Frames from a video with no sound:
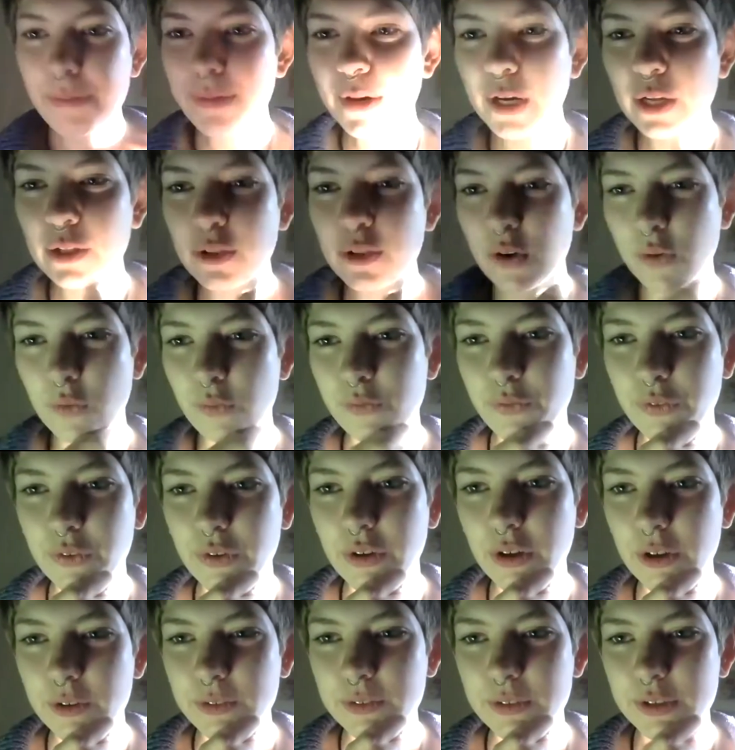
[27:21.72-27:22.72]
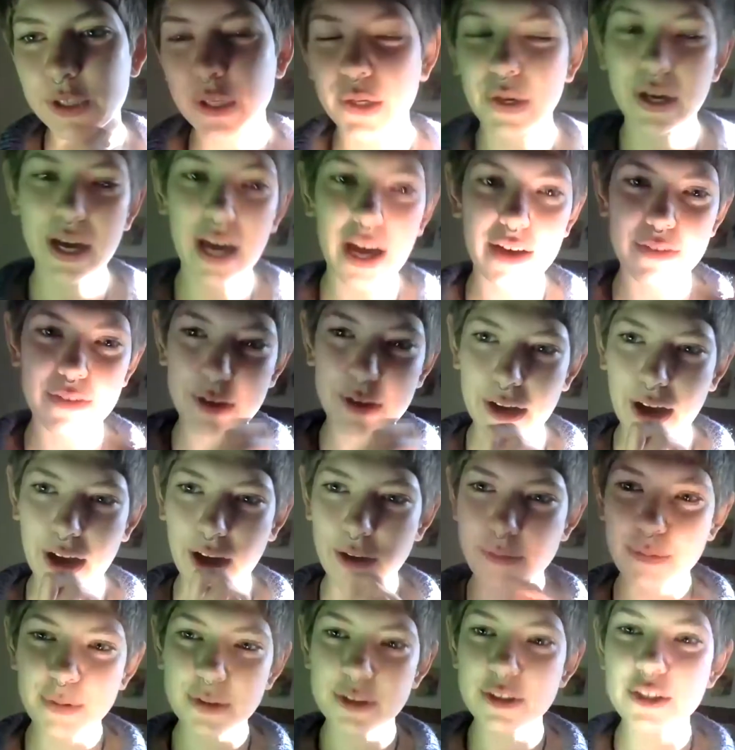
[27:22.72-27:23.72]
been alone for well, no, I haven't.
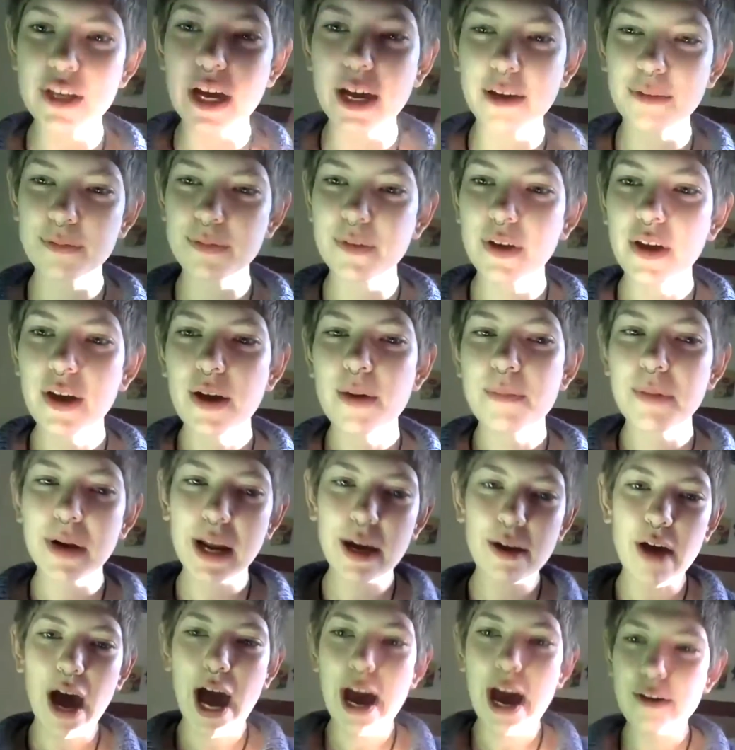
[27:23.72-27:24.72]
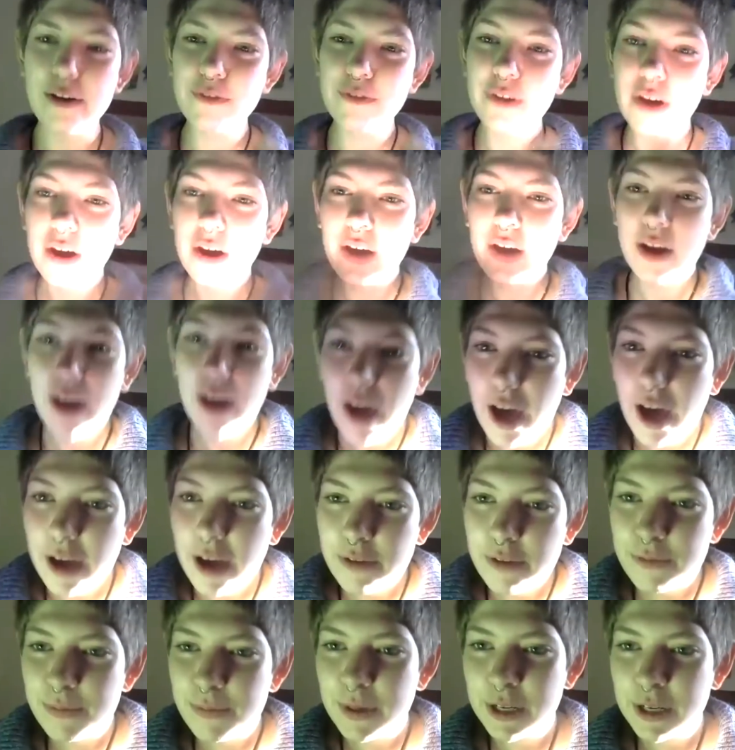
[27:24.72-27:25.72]
I've been I've but I I've
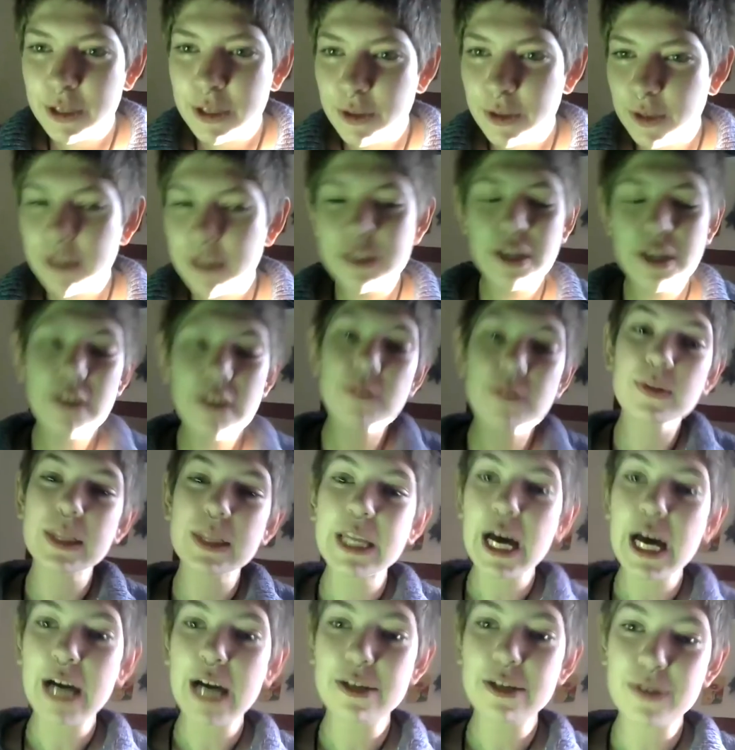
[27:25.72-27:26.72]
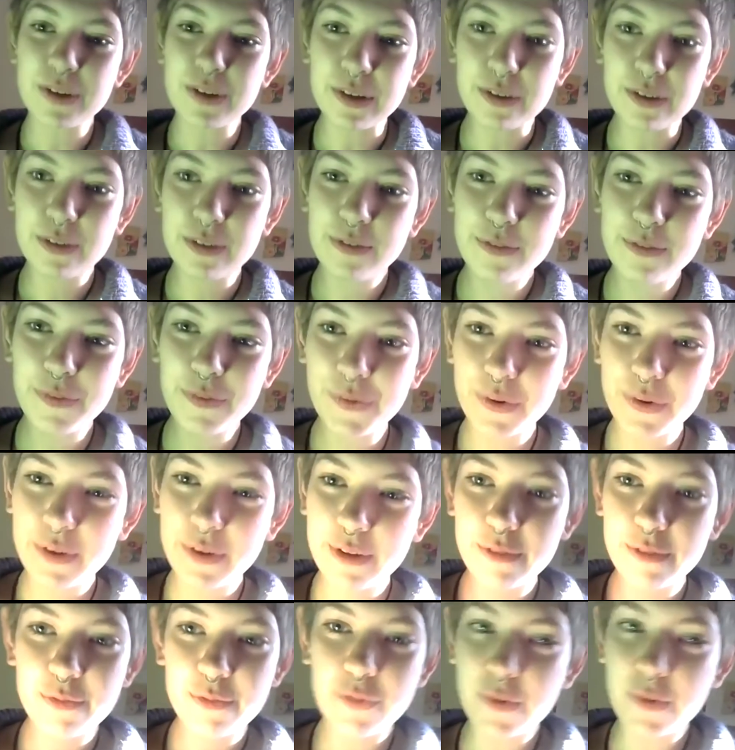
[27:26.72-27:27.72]
I've been just with Nigel
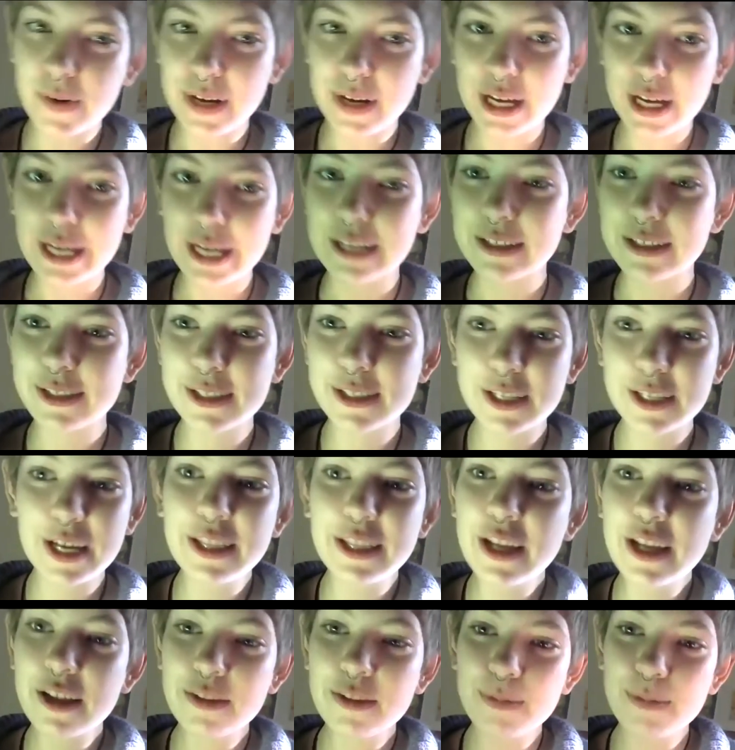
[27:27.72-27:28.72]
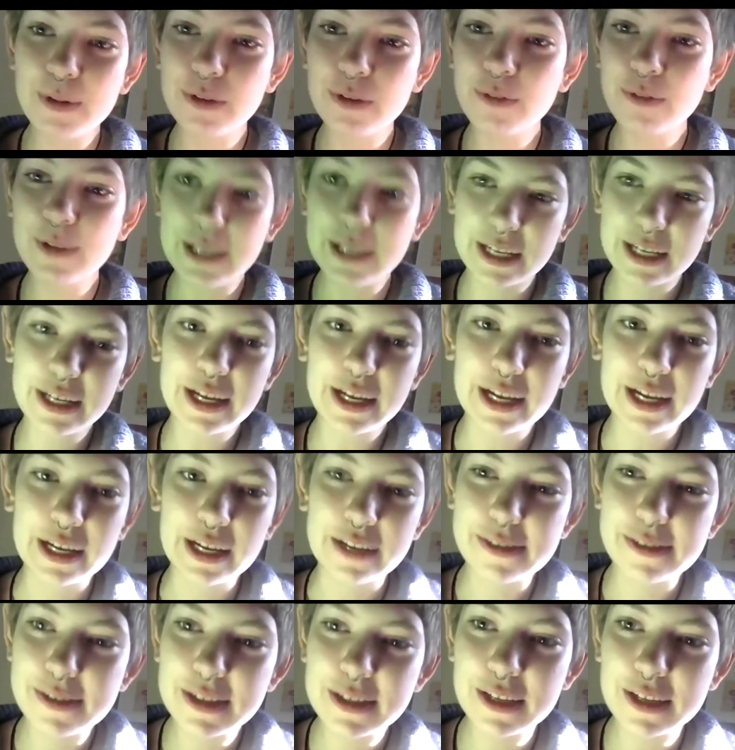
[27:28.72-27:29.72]
for four days, and that's oh. been really
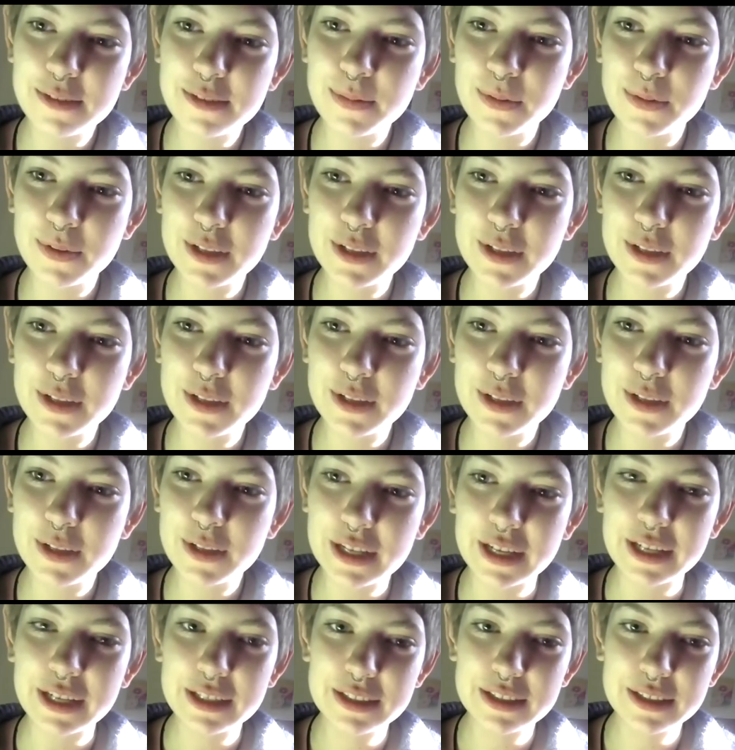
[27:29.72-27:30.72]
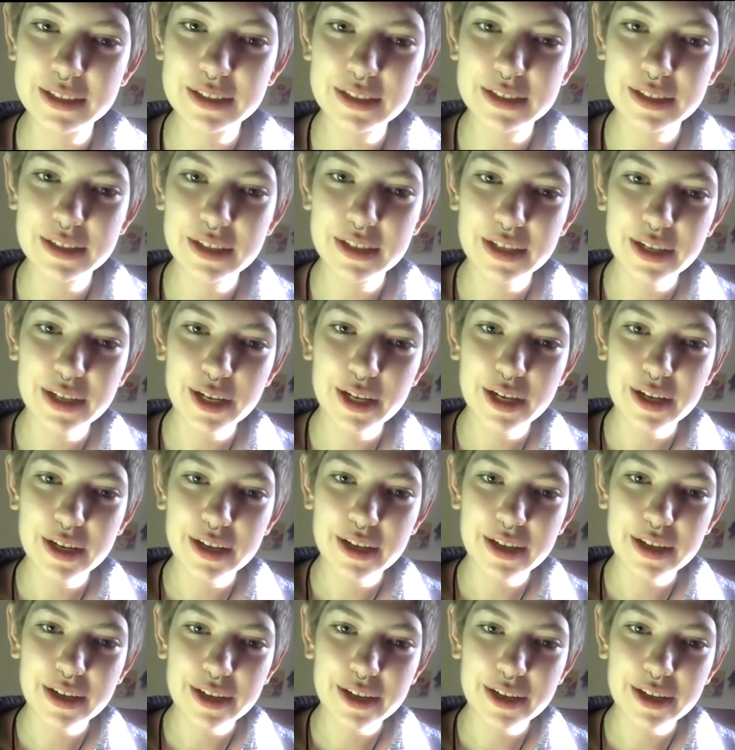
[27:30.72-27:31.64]
nice. That's been really nice. Oh,